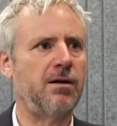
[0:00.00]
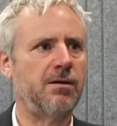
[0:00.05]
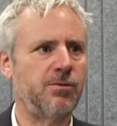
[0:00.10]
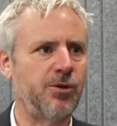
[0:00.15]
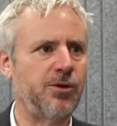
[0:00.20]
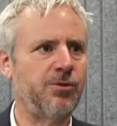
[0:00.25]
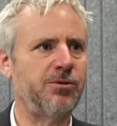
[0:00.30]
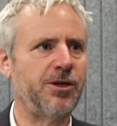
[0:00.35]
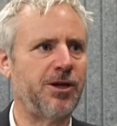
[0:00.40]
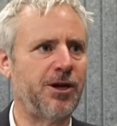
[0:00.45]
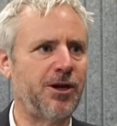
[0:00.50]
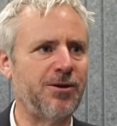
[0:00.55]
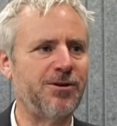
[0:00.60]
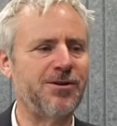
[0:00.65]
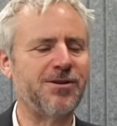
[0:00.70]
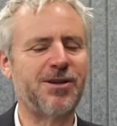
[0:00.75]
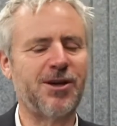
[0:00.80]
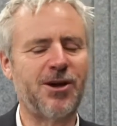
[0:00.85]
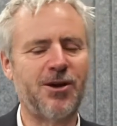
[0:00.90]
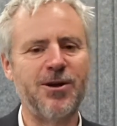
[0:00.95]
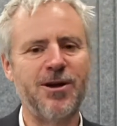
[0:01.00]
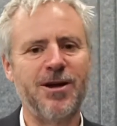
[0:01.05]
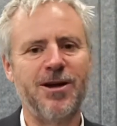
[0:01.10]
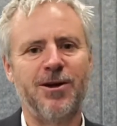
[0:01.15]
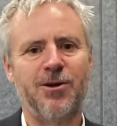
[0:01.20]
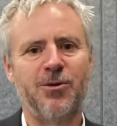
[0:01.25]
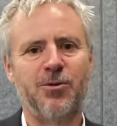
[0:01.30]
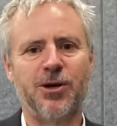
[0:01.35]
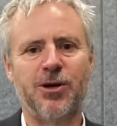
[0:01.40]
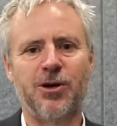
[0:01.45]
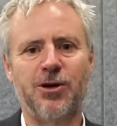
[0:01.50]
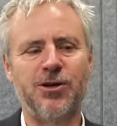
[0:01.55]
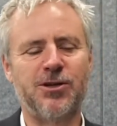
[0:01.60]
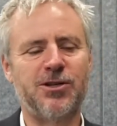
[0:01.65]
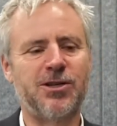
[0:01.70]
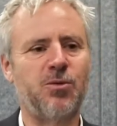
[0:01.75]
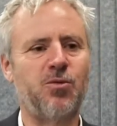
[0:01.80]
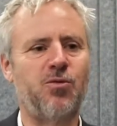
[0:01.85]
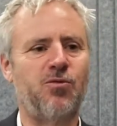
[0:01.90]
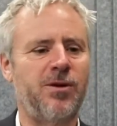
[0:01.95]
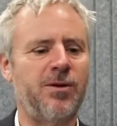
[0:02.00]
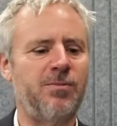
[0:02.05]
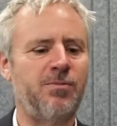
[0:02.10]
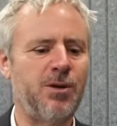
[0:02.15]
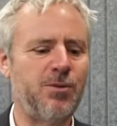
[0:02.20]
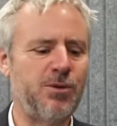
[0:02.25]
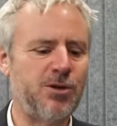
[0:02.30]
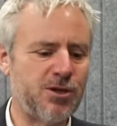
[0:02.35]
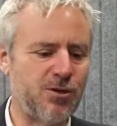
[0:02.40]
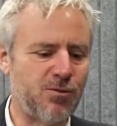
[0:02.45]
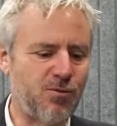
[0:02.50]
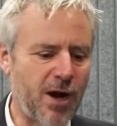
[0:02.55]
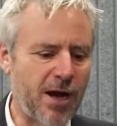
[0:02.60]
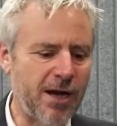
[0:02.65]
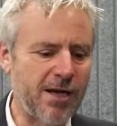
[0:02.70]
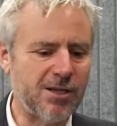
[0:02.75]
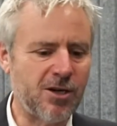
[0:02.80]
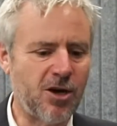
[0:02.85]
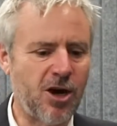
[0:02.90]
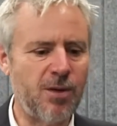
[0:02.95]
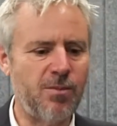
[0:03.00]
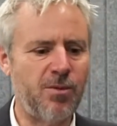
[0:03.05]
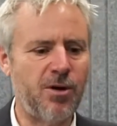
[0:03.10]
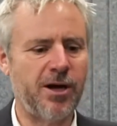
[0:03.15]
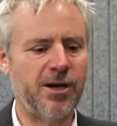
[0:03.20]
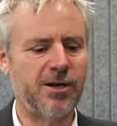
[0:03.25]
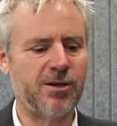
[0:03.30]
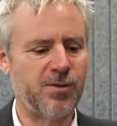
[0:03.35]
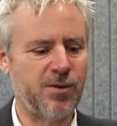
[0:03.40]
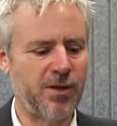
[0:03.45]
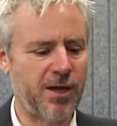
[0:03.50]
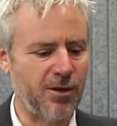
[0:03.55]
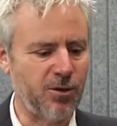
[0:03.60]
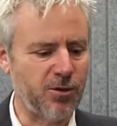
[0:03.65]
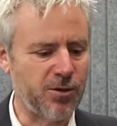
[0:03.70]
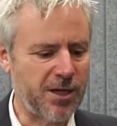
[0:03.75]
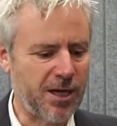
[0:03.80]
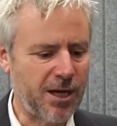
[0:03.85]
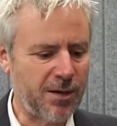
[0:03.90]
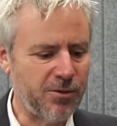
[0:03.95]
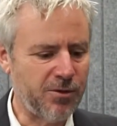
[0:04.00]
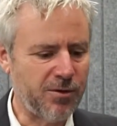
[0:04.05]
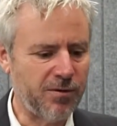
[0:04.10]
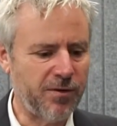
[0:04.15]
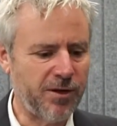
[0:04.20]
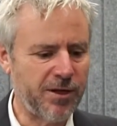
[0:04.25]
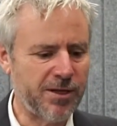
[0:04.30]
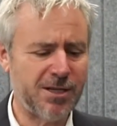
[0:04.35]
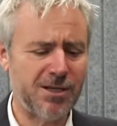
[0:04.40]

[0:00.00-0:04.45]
So people used to raise eyebrows when they looked at our portfolio.